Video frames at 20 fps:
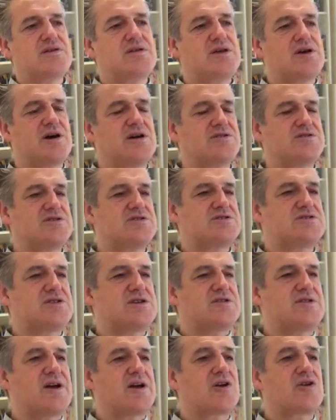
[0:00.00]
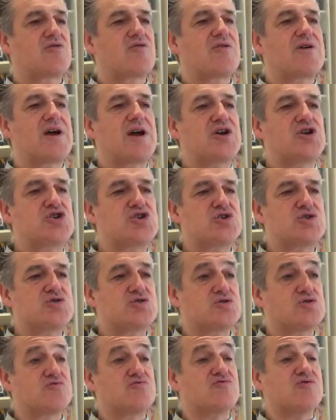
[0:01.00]
The artist in their
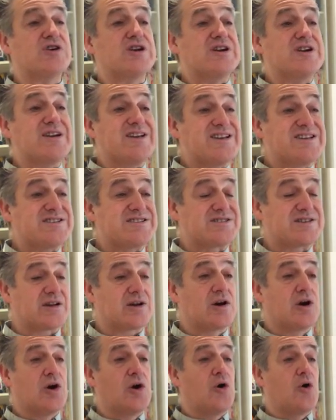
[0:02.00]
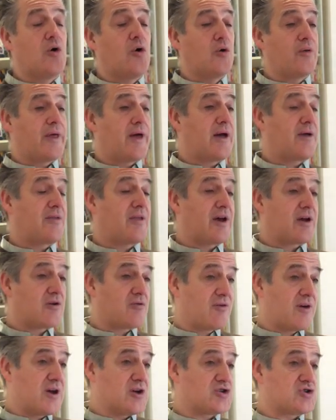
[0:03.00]
creations or releasing or their, their
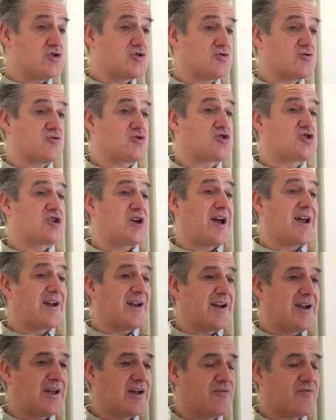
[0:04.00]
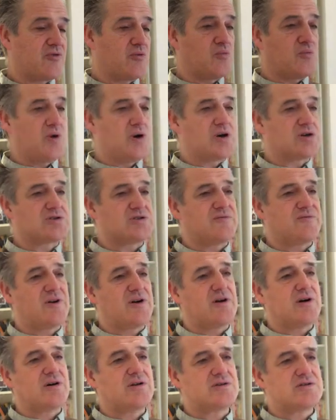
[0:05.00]
creations or channeling of the works of
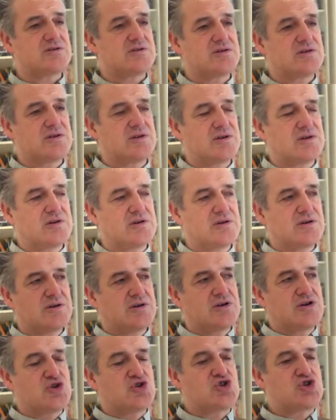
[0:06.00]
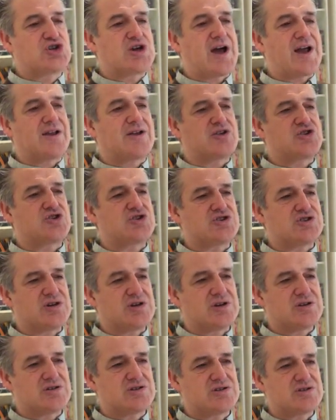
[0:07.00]
art challenges
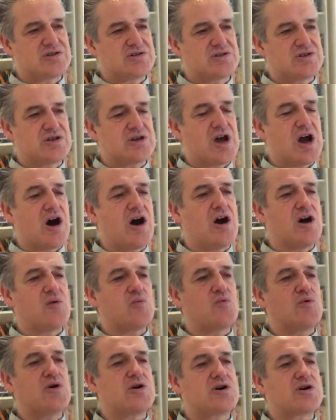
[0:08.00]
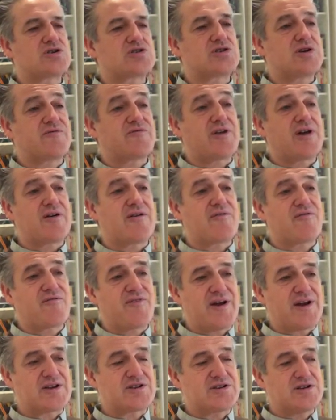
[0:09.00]
us. The artworks, if they are
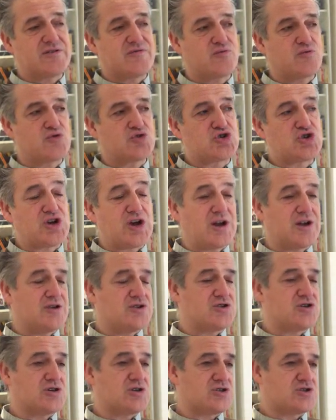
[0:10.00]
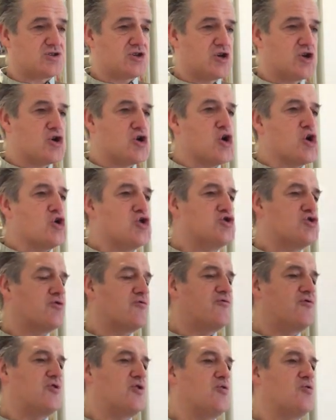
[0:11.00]
effective, will challenge us to
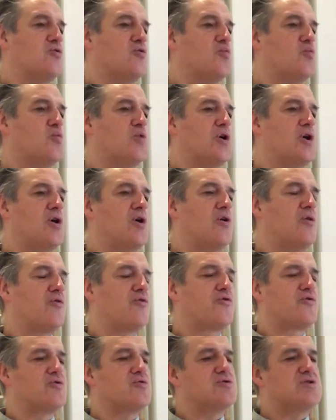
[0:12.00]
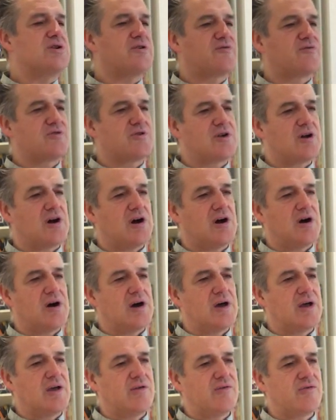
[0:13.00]
view the world through different
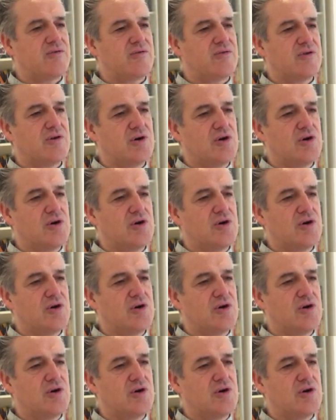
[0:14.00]
eyes